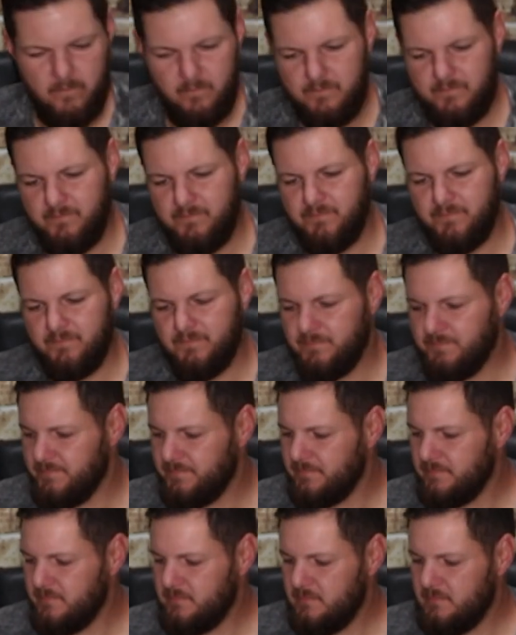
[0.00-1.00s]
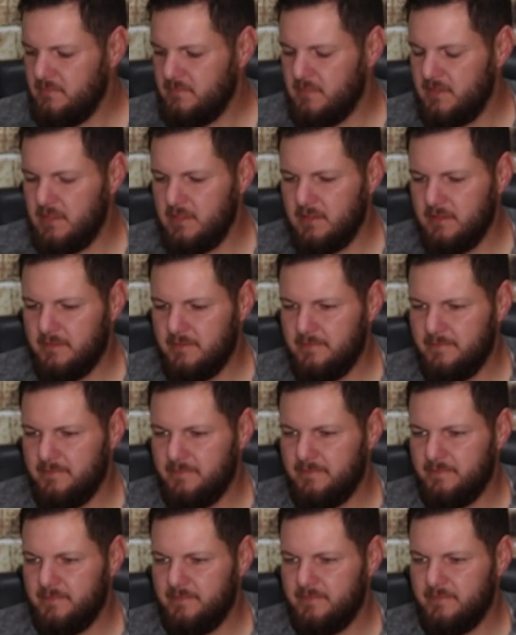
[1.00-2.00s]

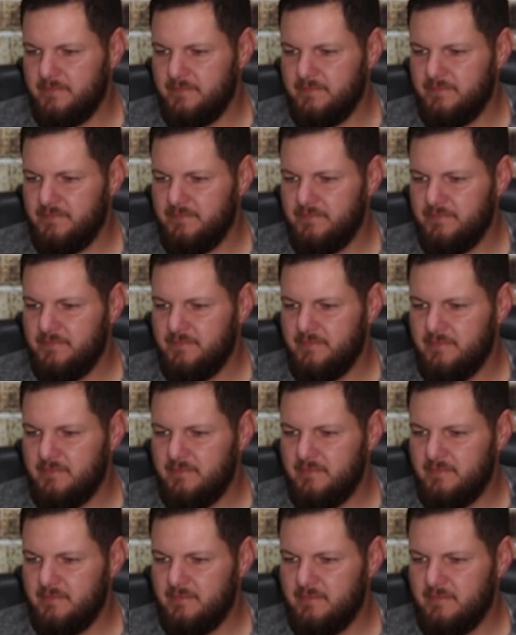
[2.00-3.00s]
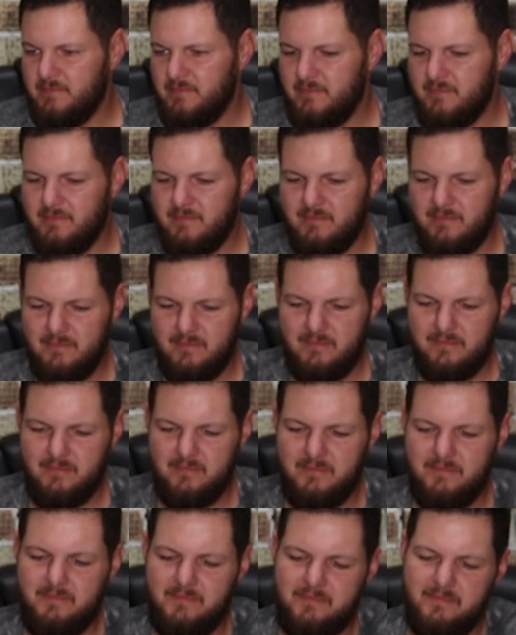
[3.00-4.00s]

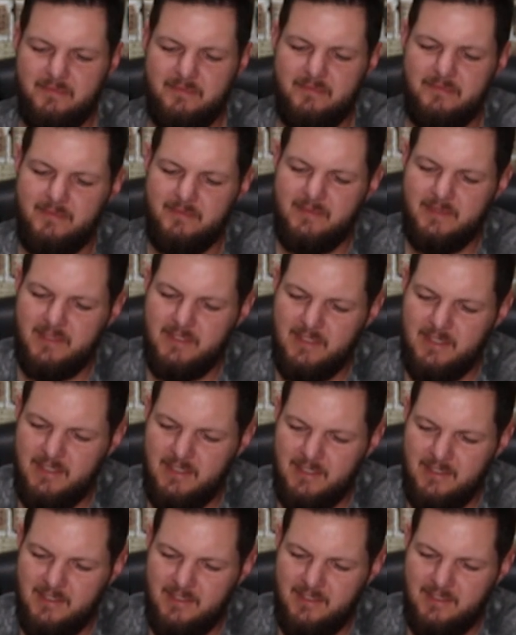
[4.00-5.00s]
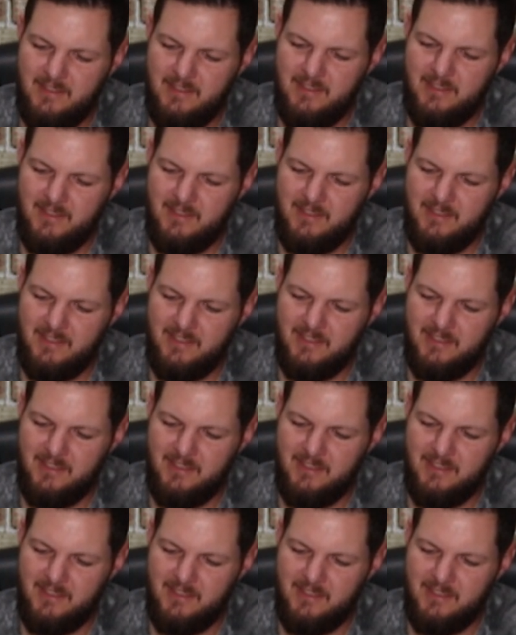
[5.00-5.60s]
The person shown says nothing.